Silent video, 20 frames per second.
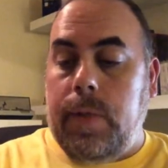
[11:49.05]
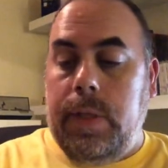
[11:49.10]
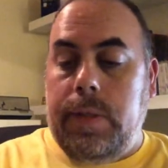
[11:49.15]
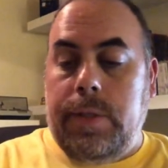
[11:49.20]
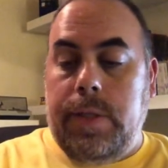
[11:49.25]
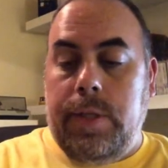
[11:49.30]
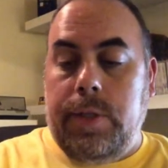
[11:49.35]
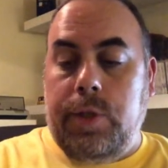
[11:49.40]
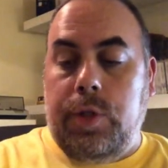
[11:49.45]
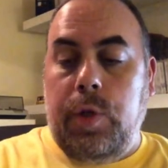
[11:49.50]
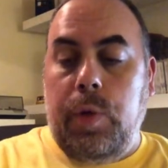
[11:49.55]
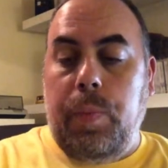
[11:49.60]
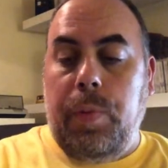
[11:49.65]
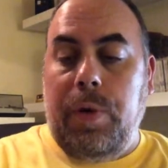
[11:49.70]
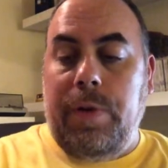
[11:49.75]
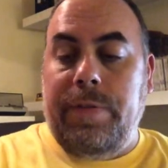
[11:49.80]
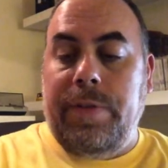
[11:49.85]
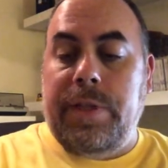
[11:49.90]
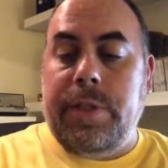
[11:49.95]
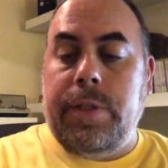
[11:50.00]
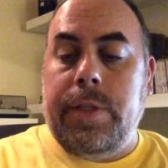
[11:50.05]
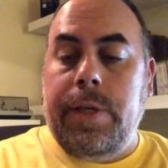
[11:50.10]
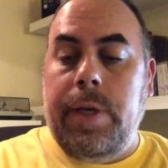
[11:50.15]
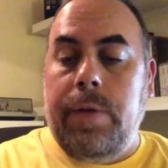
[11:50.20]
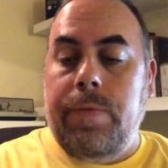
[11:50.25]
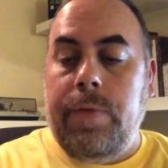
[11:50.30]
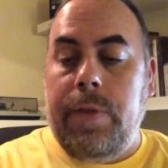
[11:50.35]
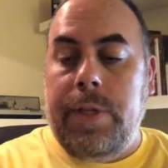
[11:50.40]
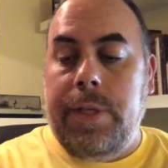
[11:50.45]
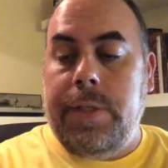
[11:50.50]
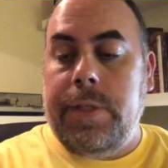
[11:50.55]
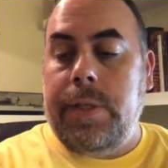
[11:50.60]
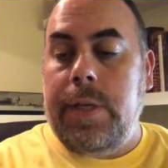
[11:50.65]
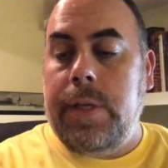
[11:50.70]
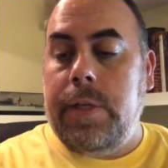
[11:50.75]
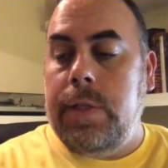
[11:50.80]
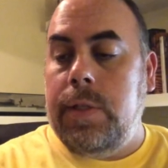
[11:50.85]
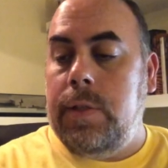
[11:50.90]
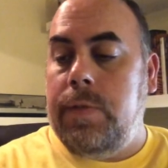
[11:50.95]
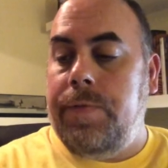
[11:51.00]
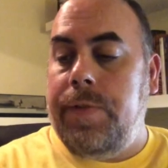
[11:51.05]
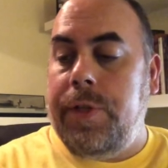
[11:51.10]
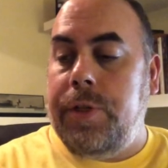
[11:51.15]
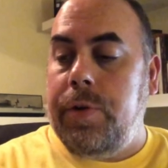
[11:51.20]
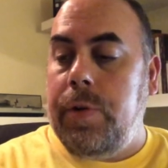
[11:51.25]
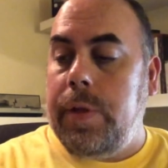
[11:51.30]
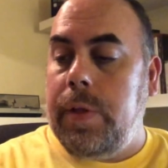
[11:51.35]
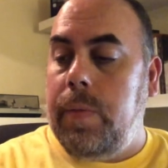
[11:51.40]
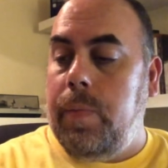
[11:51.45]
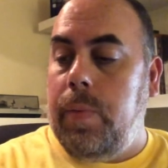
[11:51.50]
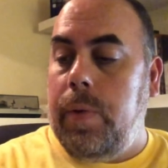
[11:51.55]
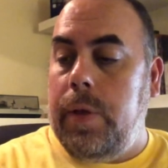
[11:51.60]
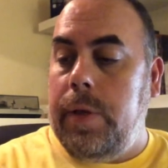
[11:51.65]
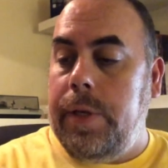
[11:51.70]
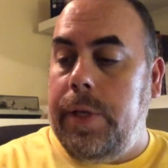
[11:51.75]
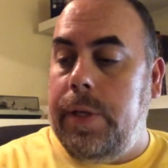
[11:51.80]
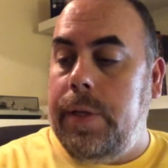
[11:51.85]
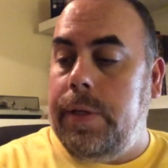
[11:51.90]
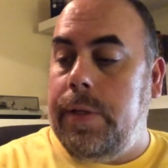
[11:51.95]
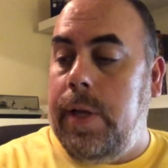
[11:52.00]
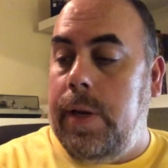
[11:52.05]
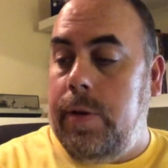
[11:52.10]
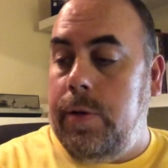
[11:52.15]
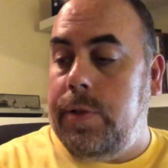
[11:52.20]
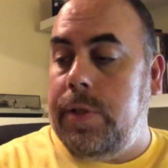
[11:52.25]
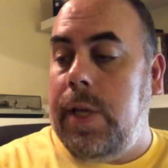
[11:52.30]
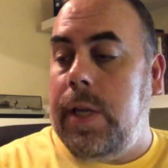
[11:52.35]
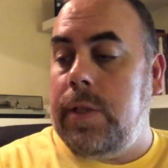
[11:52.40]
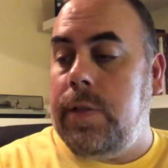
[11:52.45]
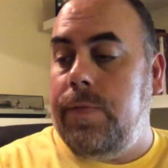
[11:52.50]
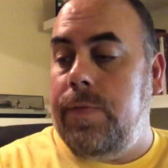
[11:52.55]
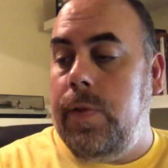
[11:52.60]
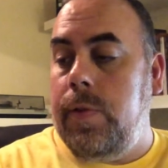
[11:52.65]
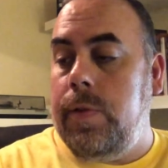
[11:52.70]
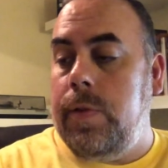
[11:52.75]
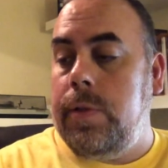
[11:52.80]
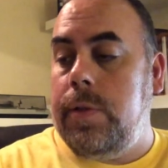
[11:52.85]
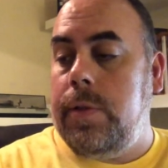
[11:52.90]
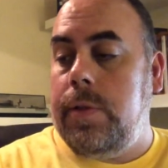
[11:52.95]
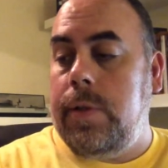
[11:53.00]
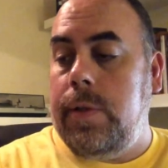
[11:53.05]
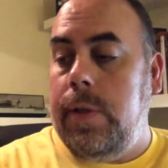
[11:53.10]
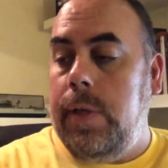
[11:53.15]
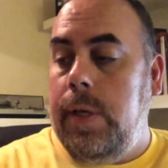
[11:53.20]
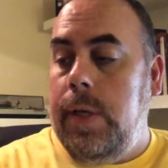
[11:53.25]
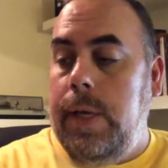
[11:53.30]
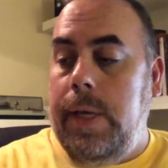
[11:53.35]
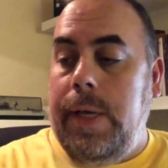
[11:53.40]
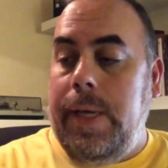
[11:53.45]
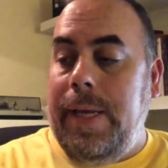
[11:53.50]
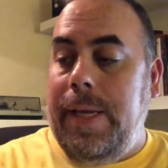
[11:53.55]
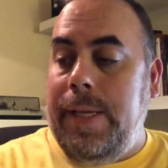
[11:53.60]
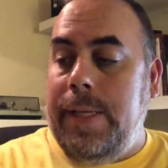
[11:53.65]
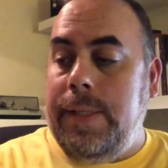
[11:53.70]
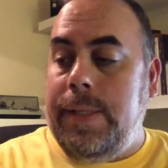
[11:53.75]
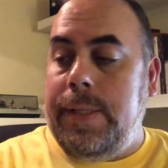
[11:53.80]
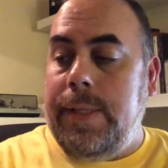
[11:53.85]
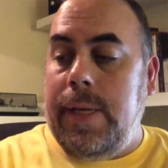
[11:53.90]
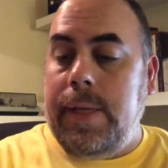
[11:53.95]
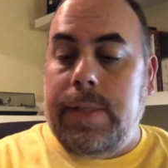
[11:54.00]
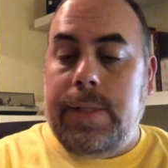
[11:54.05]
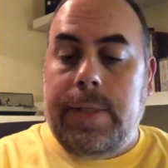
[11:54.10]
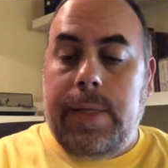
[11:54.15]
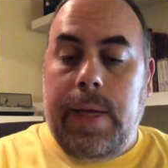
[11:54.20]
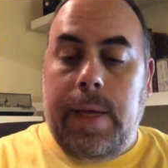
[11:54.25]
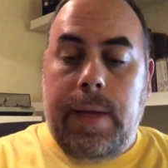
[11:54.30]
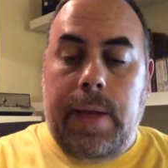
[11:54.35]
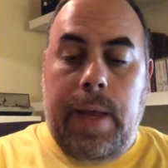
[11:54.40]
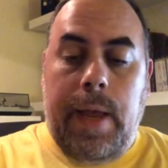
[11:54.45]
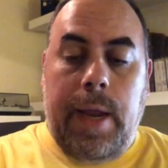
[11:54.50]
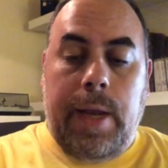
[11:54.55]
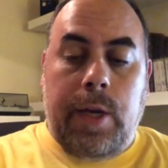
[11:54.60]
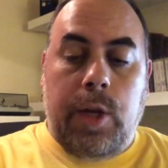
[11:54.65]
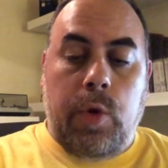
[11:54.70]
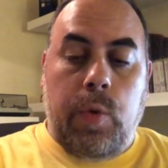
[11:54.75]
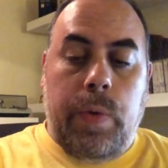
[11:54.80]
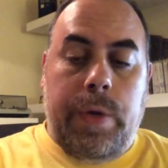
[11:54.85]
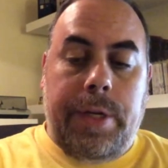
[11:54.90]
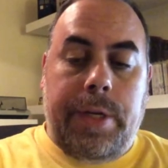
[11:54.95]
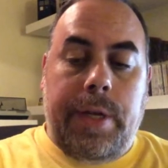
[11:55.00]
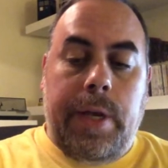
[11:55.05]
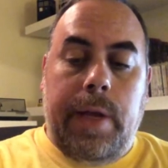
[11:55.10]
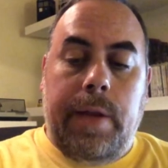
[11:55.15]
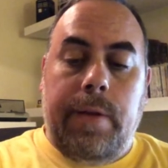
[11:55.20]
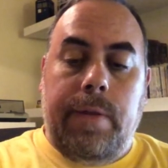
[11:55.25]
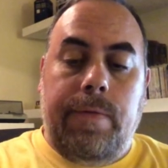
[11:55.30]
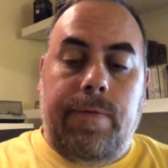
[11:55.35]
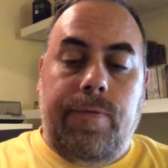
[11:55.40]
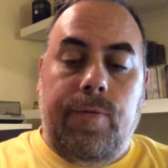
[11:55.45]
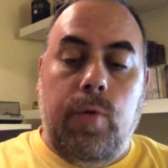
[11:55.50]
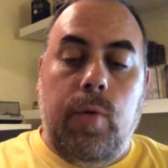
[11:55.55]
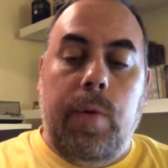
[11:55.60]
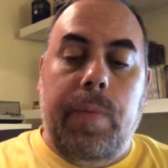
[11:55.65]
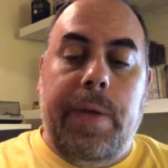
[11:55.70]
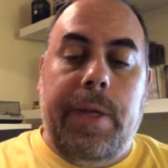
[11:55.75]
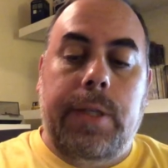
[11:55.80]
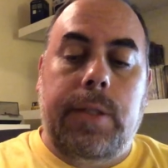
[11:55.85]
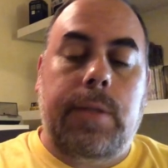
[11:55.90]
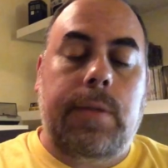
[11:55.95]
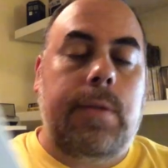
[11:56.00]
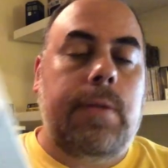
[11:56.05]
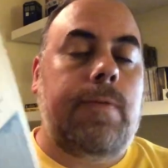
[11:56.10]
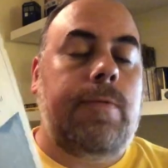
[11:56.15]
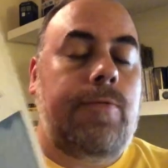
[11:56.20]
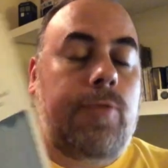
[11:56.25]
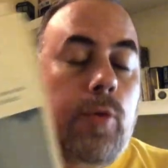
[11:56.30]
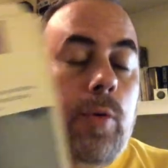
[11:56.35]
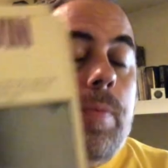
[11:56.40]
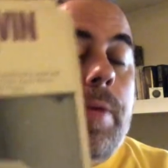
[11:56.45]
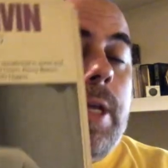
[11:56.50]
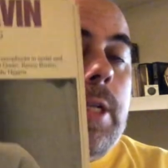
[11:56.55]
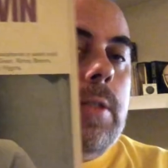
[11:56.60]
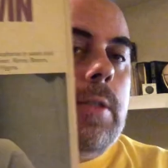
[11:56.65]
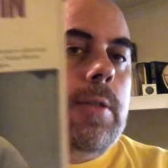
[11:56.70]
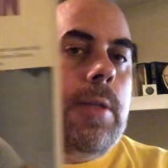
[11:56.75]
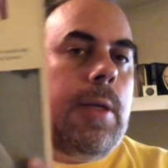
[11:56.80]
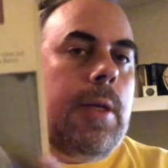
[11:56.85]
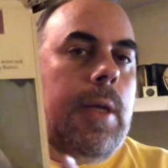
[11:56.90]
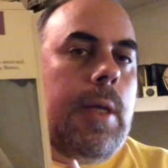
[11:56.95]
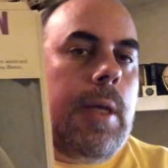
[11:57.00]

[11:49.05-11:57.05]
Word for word: says, two previously unreleased sessions featuring the brilliant tenor saxophonist in sextet and quintet formats.